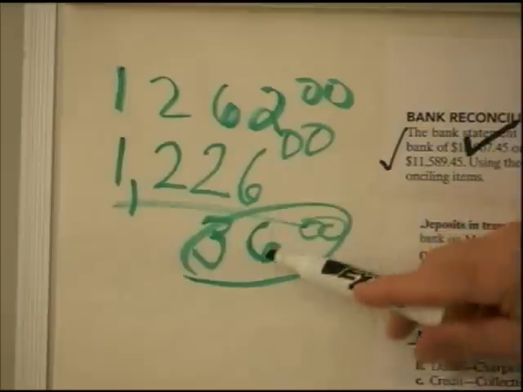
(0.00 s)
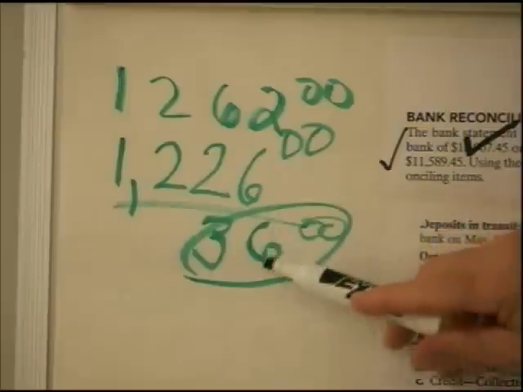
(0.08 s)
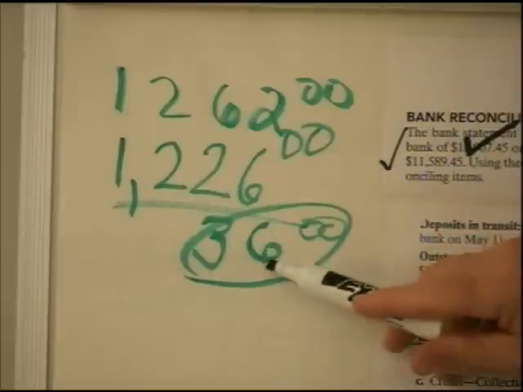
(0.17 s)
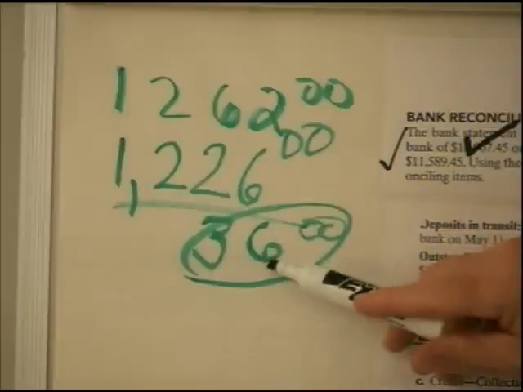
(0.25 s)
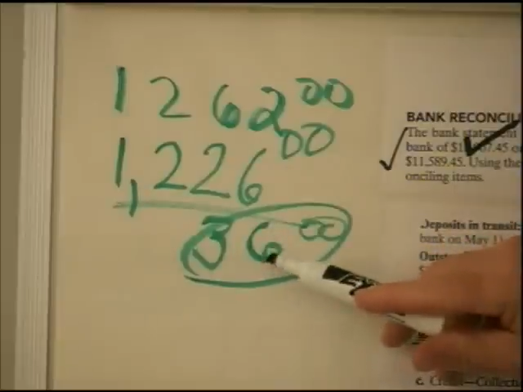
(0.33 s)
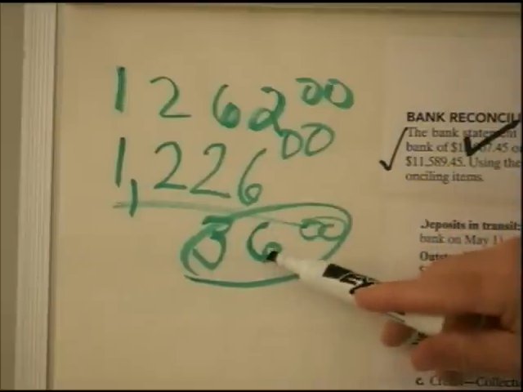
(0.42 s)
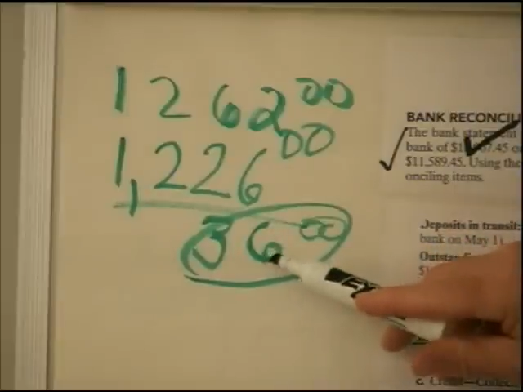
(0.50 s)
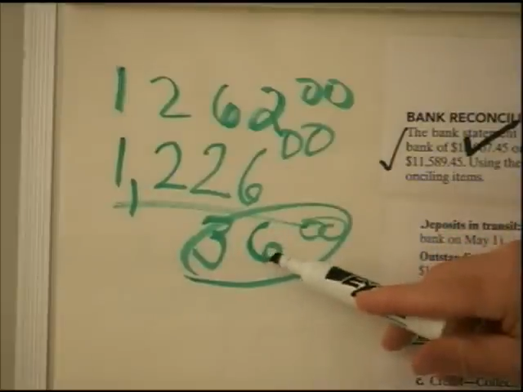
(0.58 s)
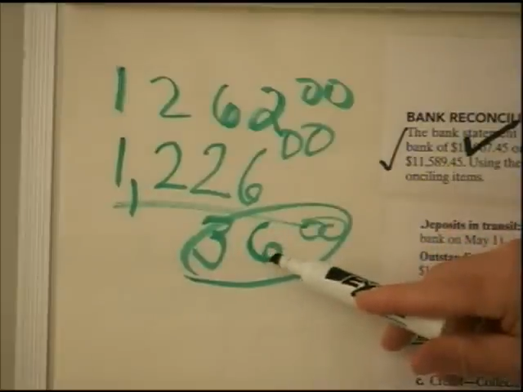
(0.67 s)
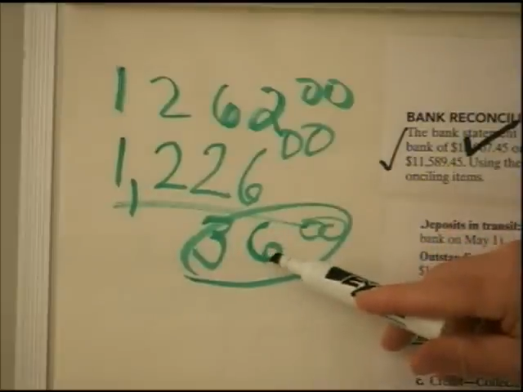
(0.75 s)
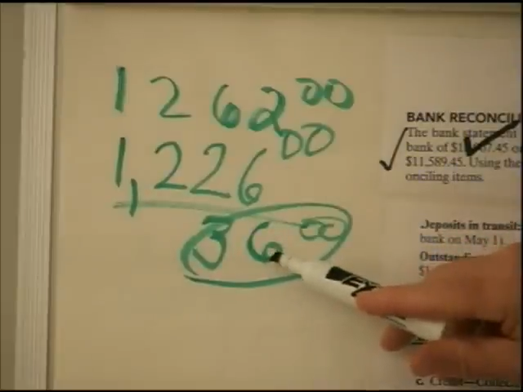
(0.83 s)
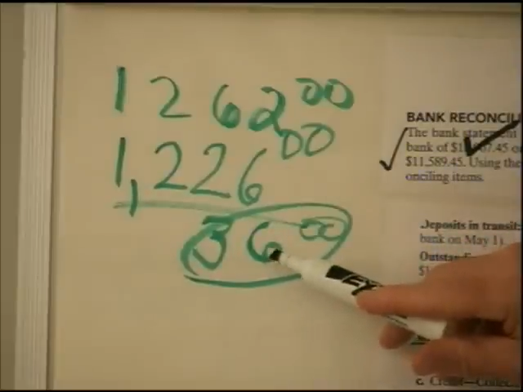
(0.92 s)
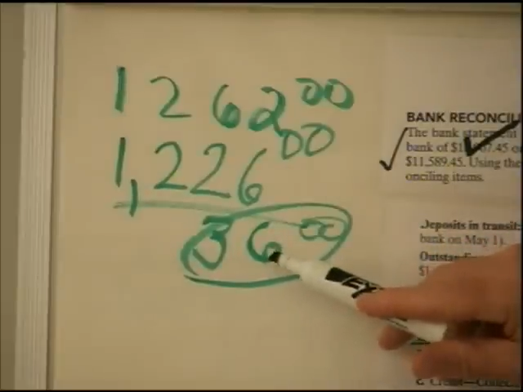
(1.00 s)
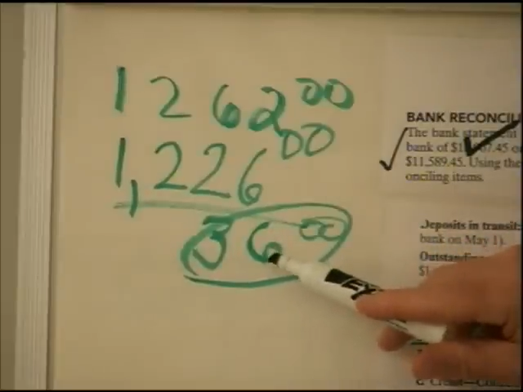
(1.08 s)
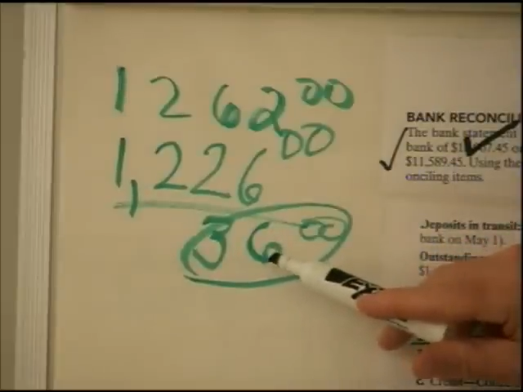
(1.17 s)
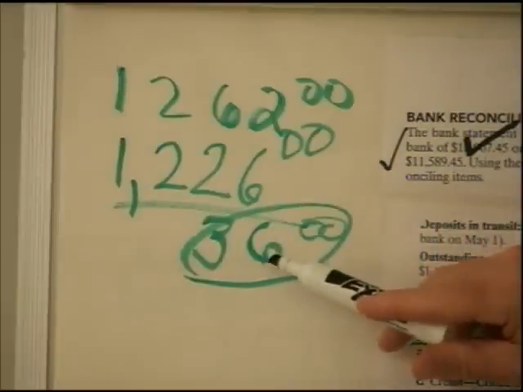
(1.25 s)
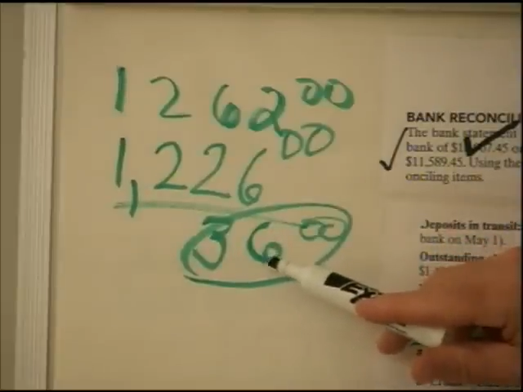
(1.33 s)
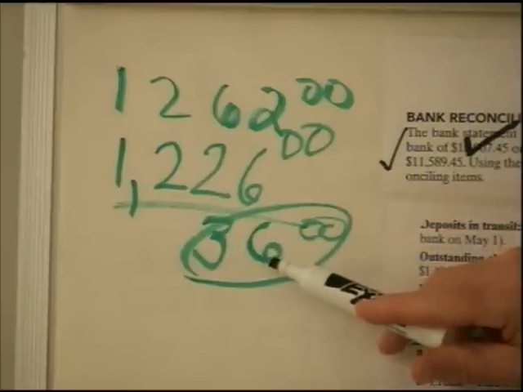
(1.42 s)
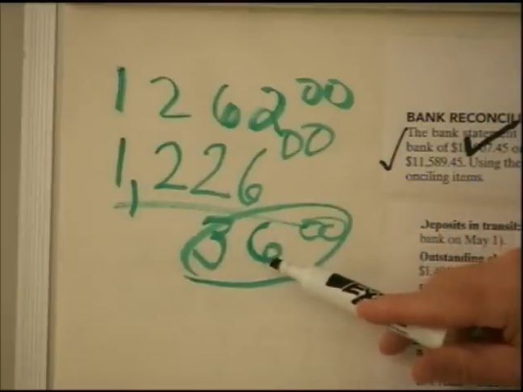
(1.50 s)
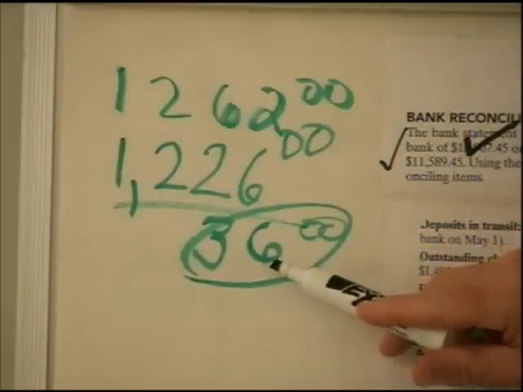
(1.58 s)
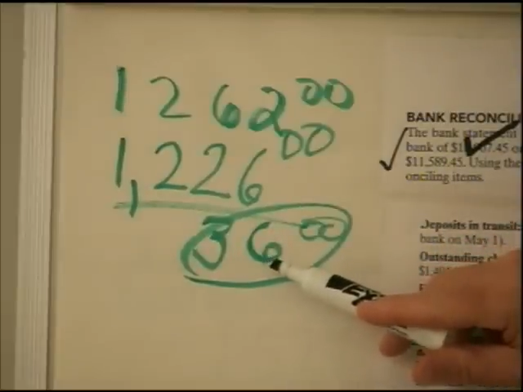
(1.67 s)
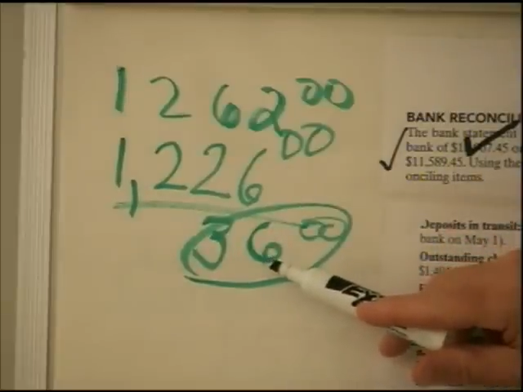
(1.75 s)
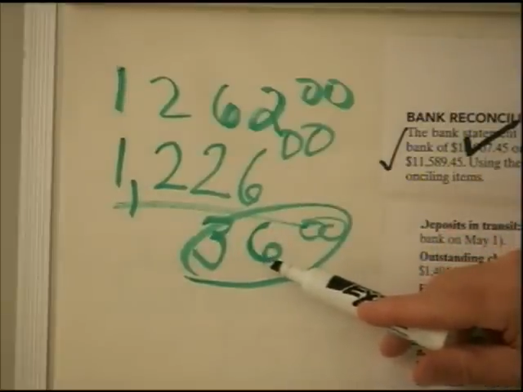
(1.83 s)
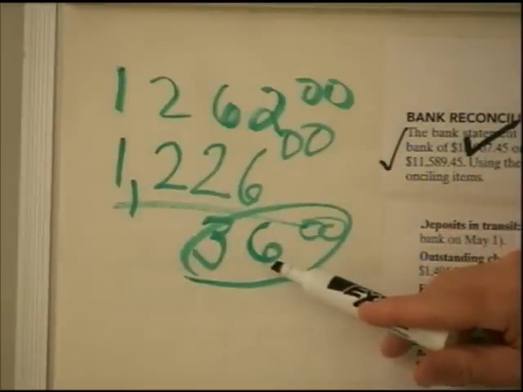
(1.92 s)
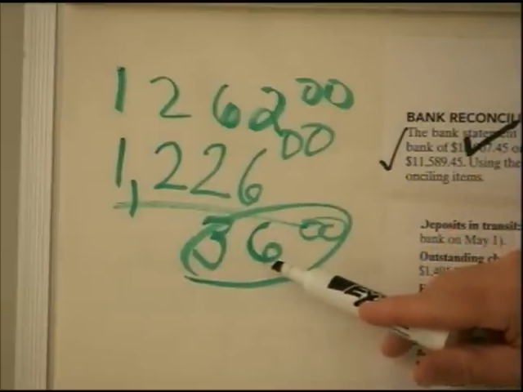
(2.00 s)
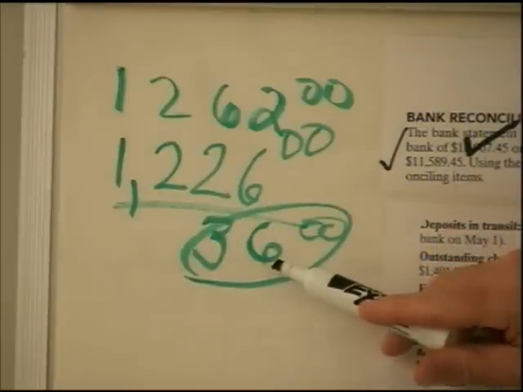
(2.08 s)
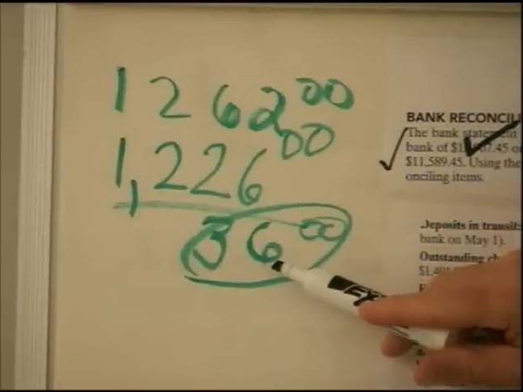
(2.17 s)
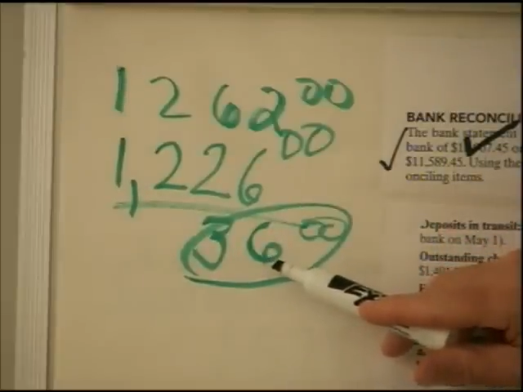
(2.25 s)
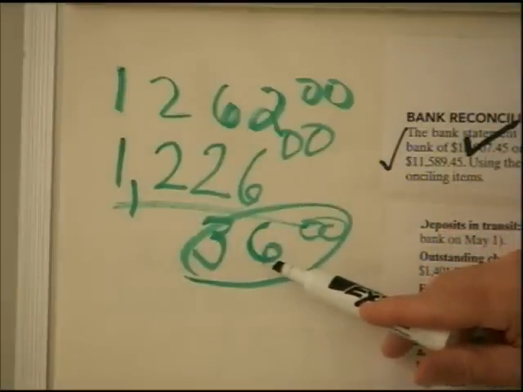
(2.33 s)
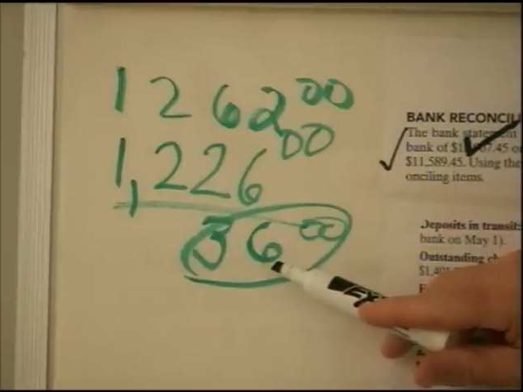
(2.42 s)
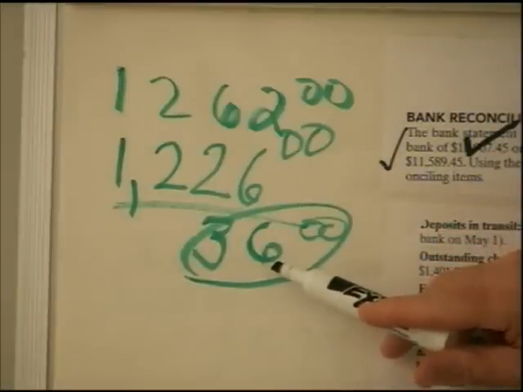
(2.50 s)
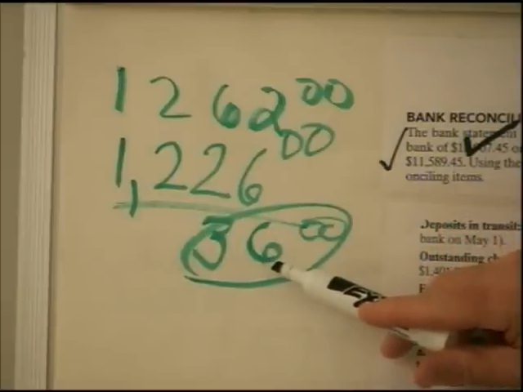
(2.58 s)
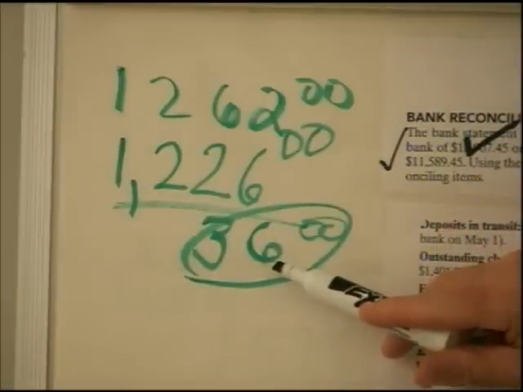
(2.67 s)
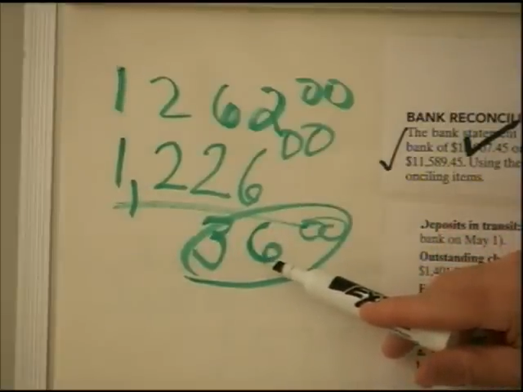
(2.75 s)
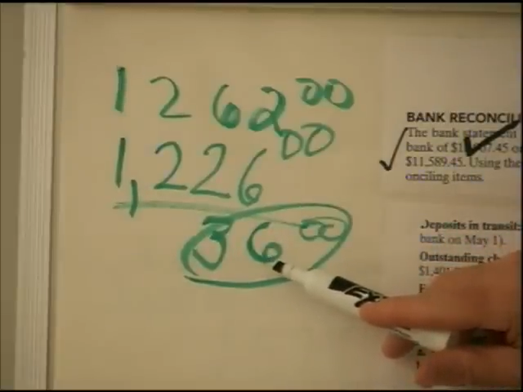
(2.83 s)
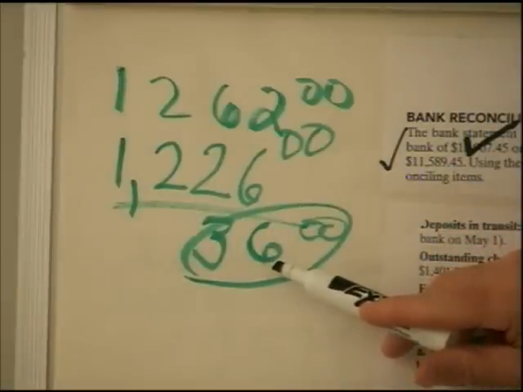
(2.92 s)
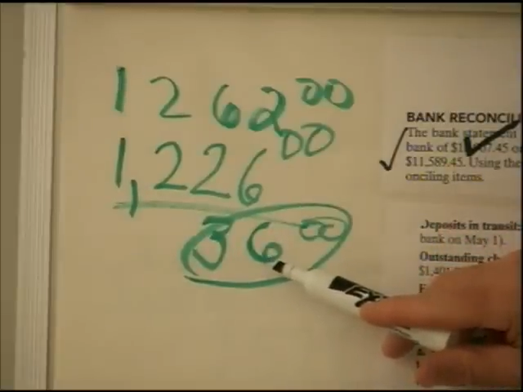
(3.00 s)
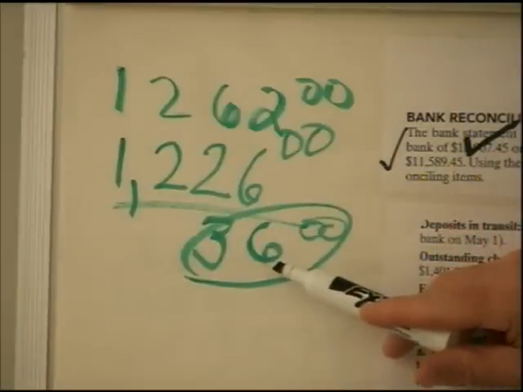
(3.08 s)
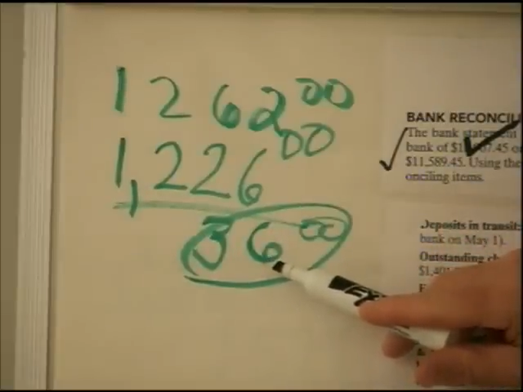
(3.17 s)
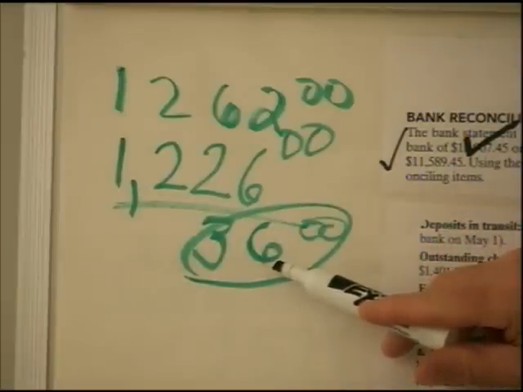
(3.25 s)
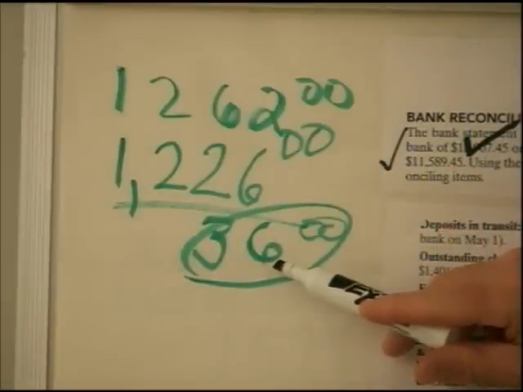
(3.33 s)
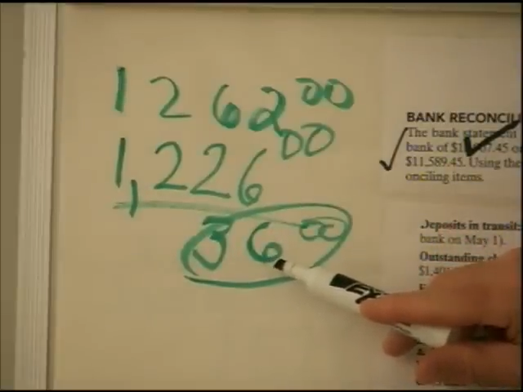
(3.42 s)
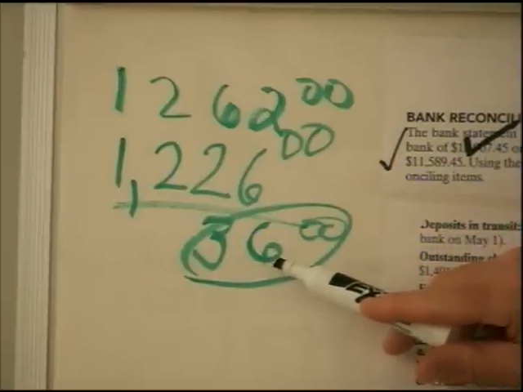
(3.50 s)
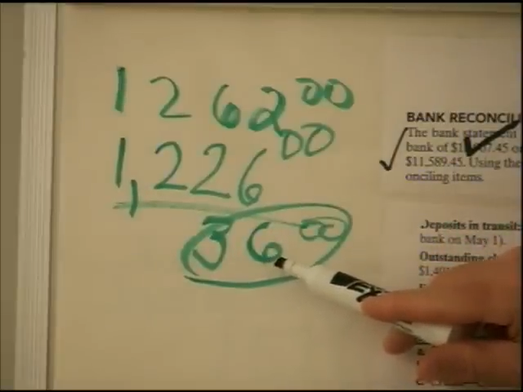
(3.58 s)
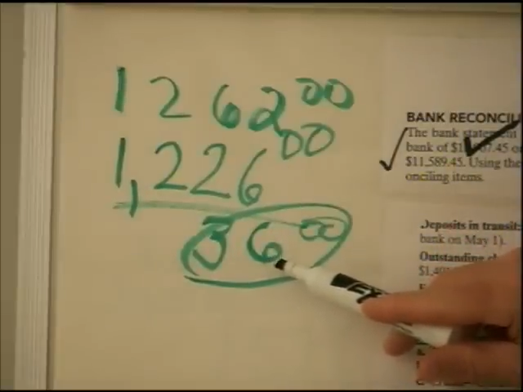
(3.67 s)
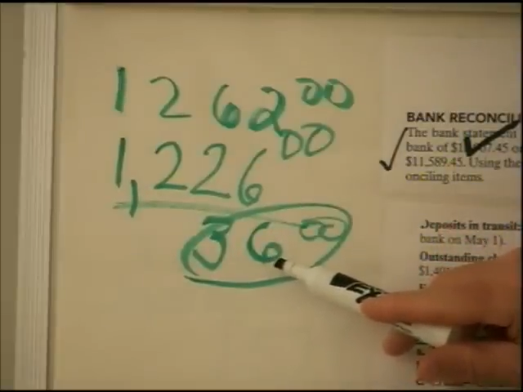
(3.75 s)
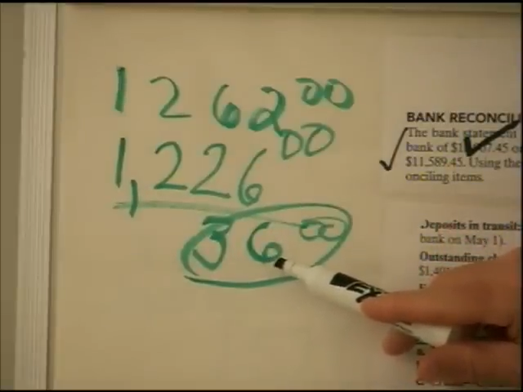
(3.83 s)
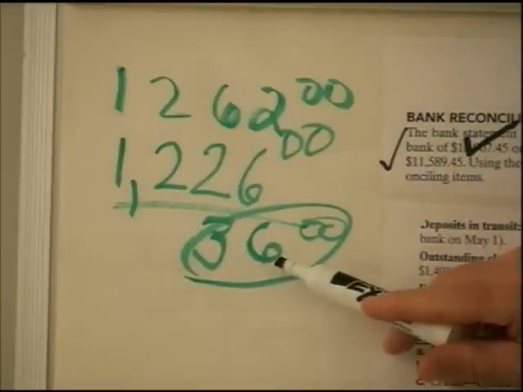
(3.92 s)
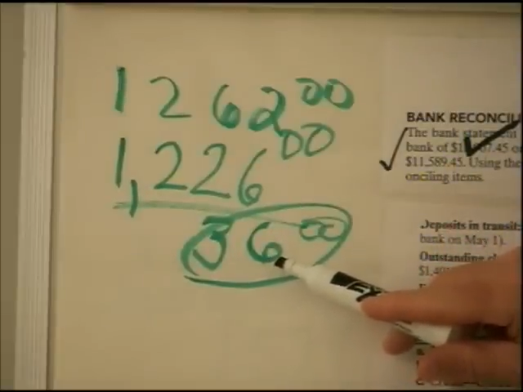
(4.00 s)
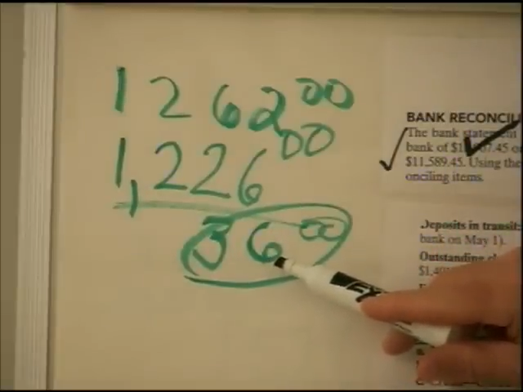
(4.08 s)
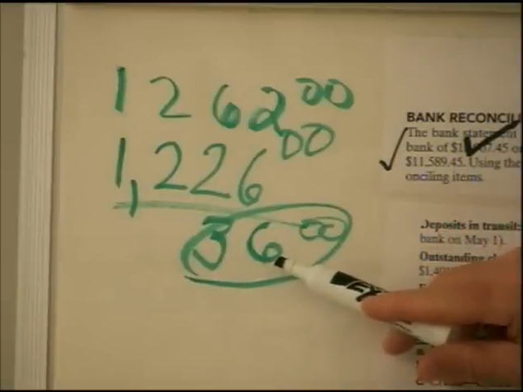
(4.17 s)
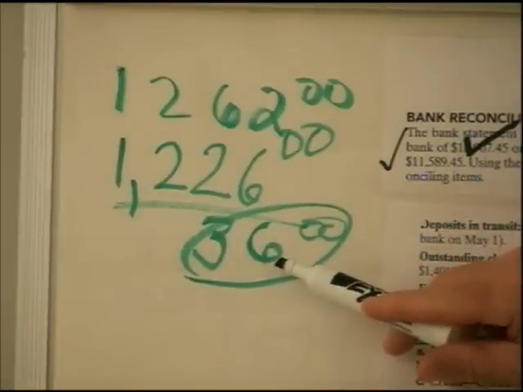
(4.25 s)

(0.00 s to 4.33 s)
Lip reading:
(no speaker visible)